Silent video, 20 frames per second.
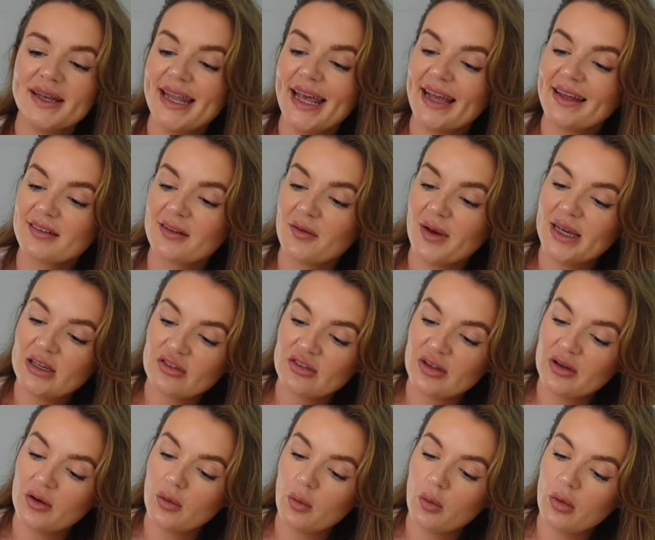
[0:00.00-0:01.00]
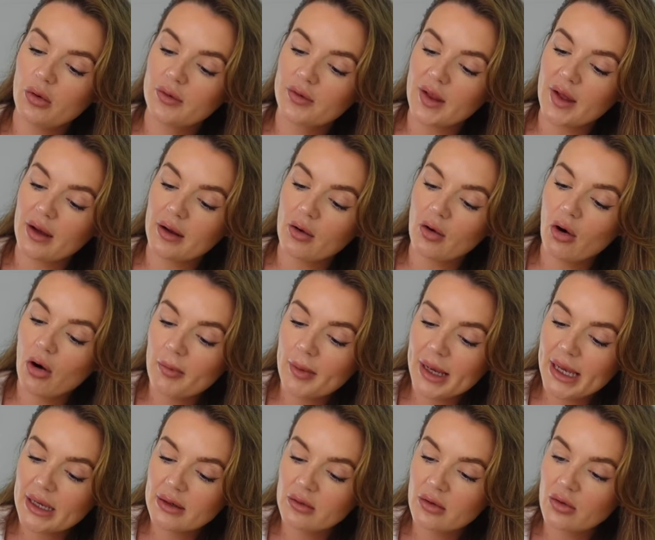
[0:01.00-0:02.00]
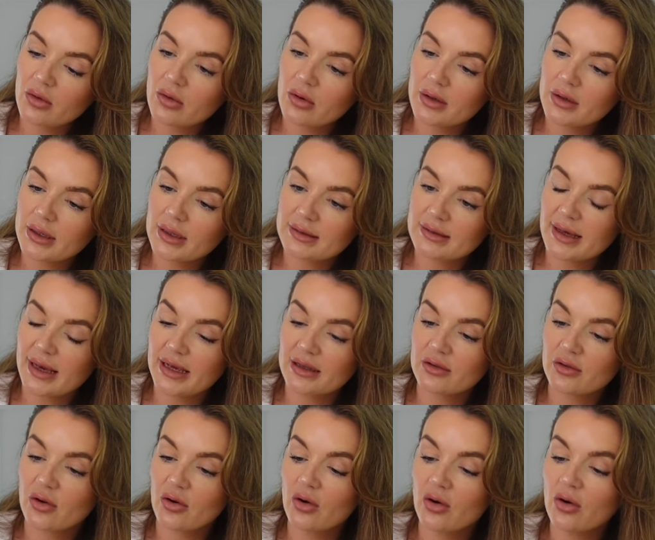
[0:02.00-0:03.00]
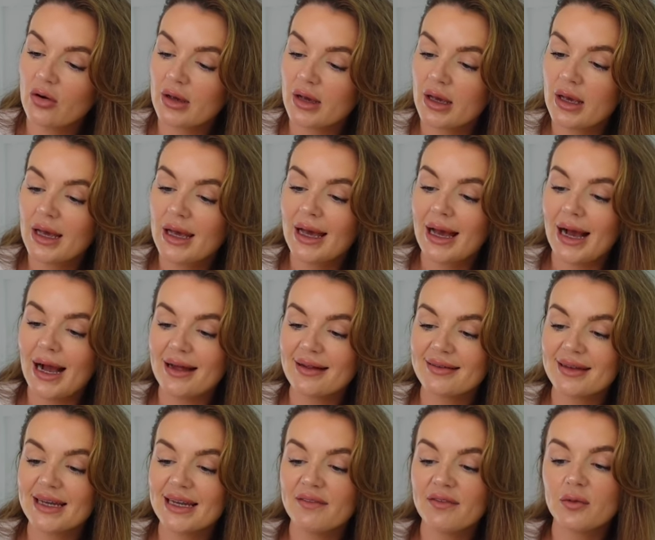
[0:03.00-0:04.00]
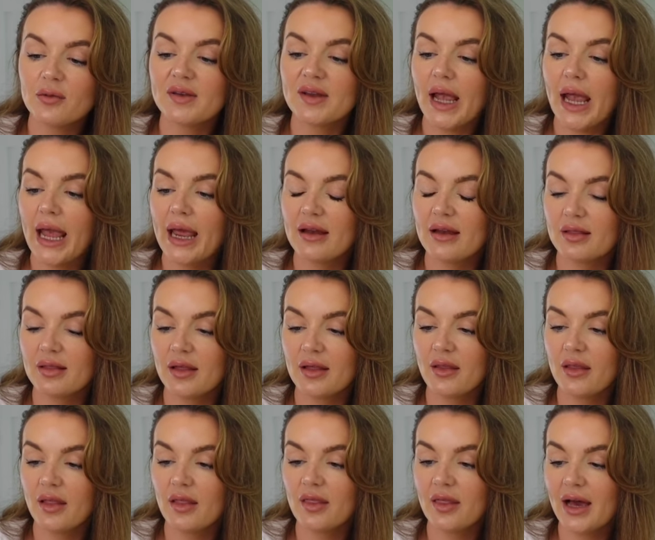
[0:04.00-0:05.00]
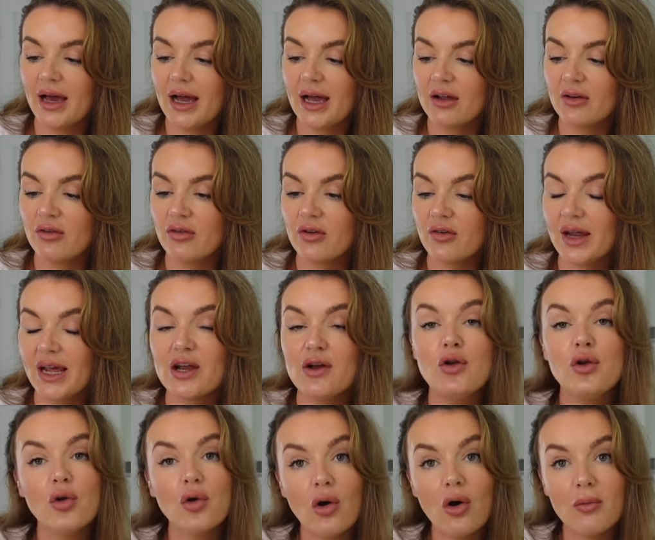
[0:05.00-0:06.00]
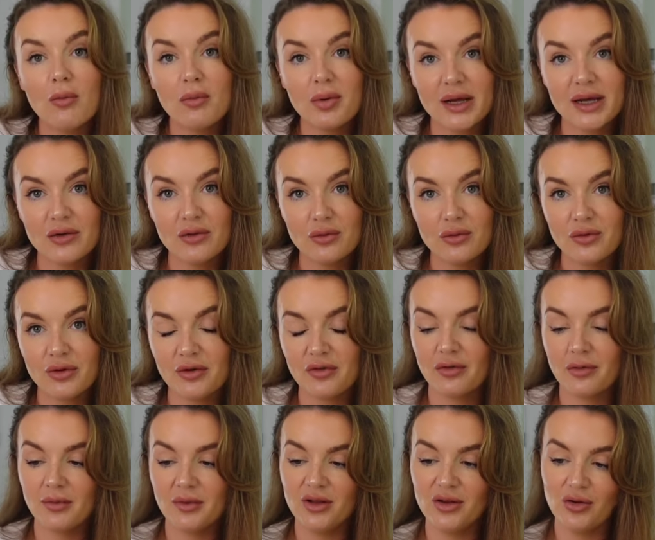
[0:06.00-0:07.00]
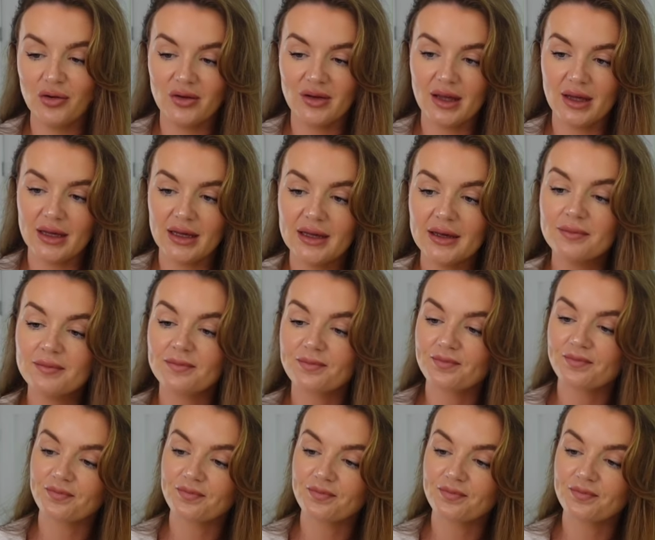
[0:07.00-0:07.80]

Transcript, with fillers: next question was a comment on TikTok asking if there was anything that I regret not bringing over from the UK.